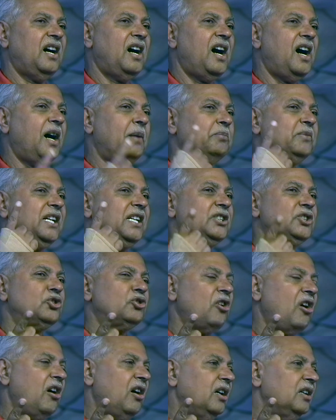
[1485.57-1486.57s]
of that
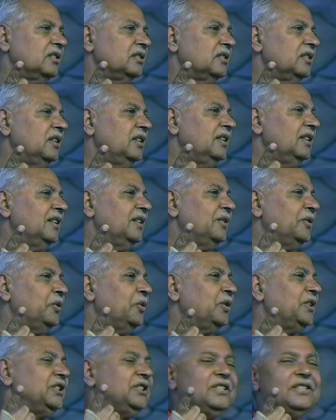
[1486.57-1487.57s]
song,
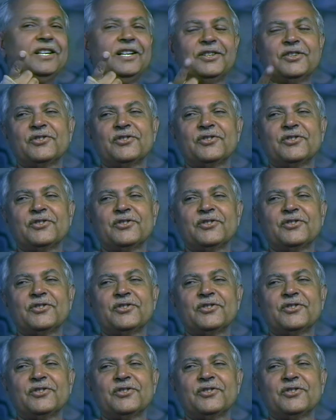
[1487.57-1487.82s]
original